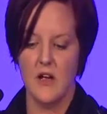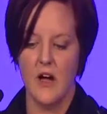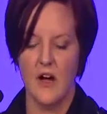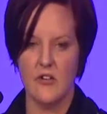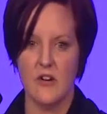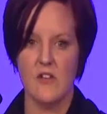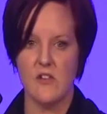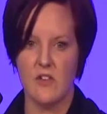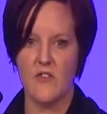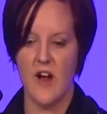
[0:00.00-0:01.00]
hundreds of
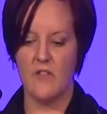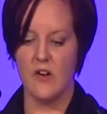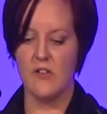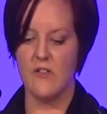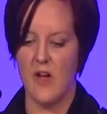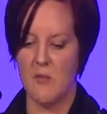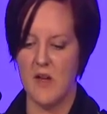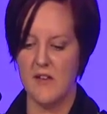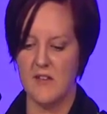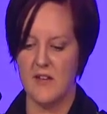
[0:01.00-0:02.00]
survivors of
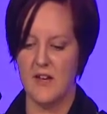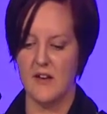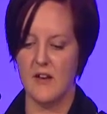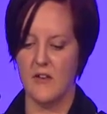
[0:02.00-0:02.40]
MST in